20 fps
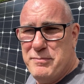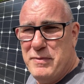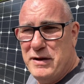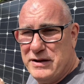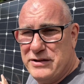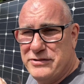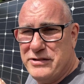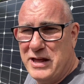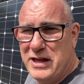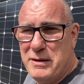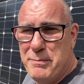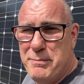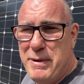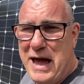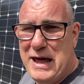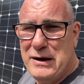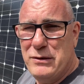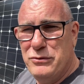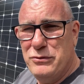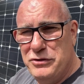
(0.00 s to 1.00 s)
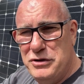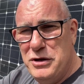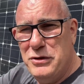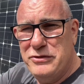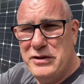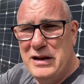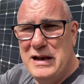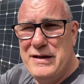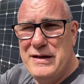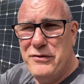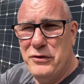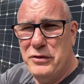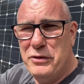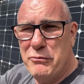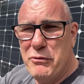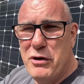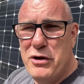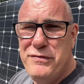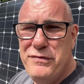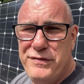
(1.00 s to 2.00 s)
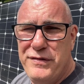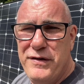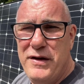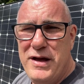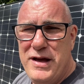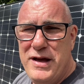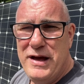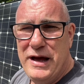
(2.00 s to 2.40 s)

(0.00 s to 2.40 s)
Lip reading: Like I say, the panels used to live on the roof.